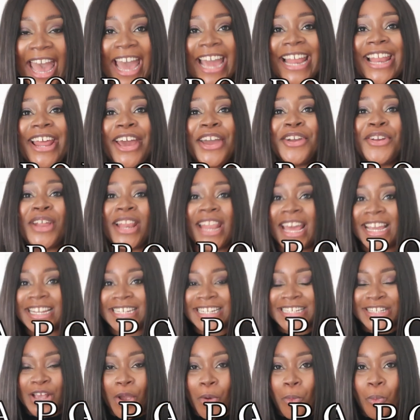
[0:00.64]
Hello
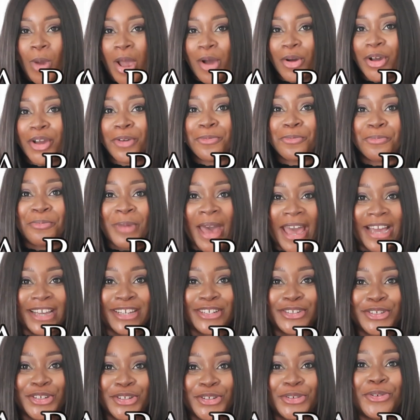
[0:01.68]
ladies and welcome
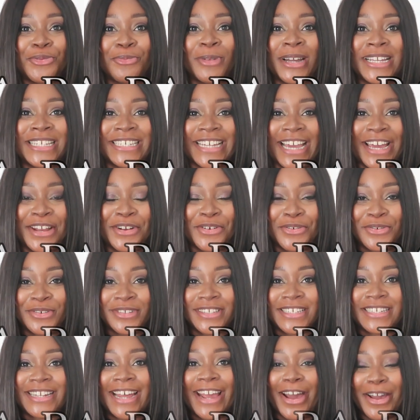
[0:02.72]
back to my channel.
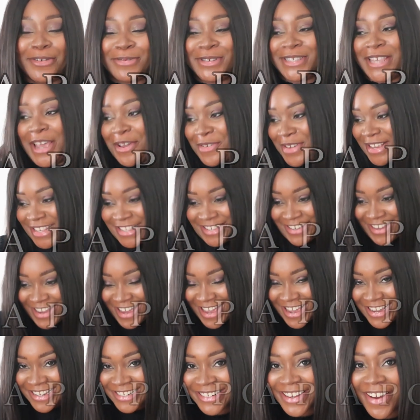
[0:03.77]
Today I'm so
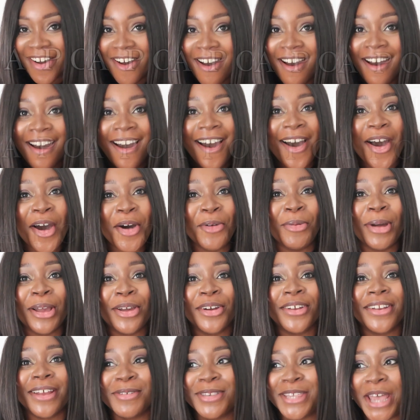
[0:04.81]
excited. Oh my
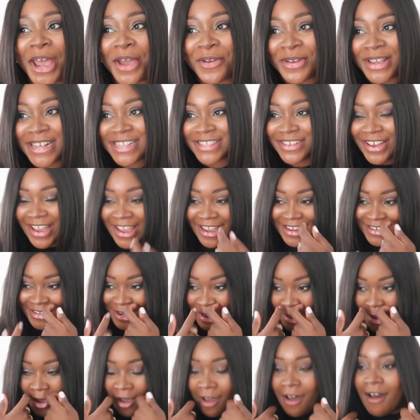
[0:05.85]
god, I'm so excited.
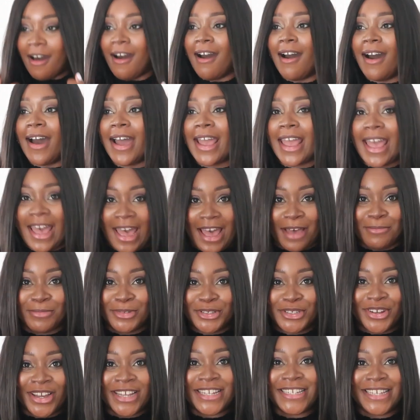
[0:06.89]
I
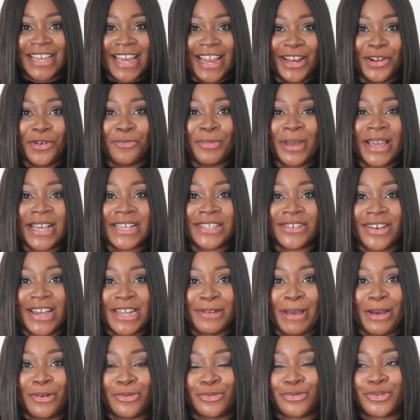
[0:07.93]
am starting to get a little bit
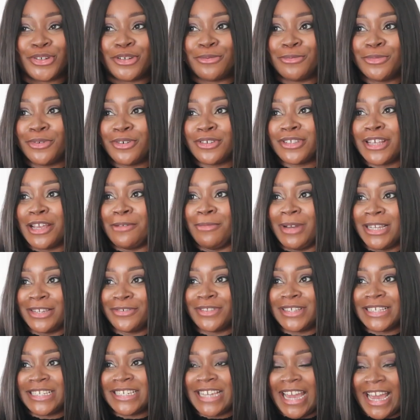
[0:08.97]
excited about autumn, not so much
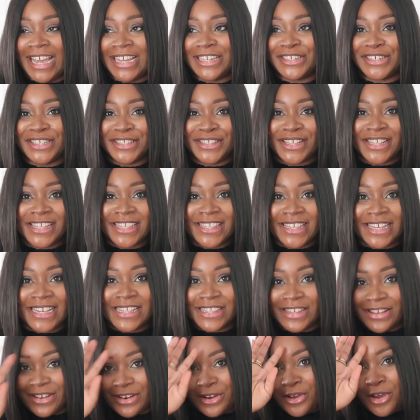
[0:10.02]
for the change in the
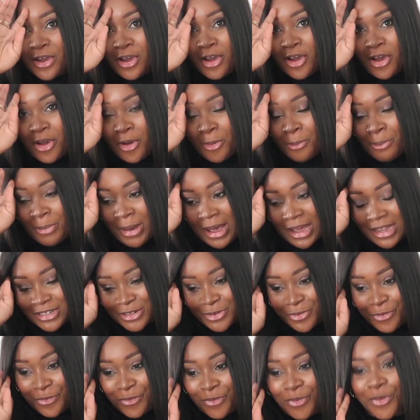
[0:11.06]
season
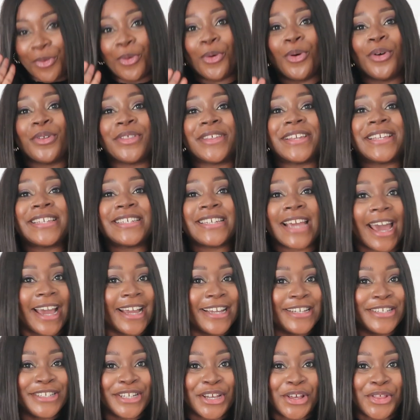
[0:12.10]
but for the
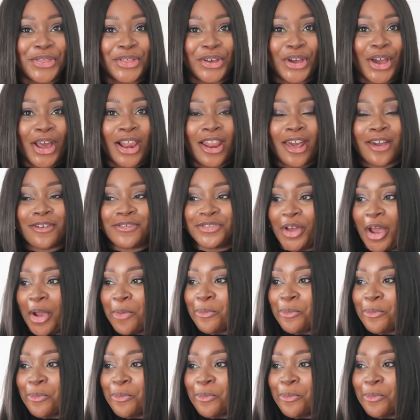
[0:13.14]
change in the clothes.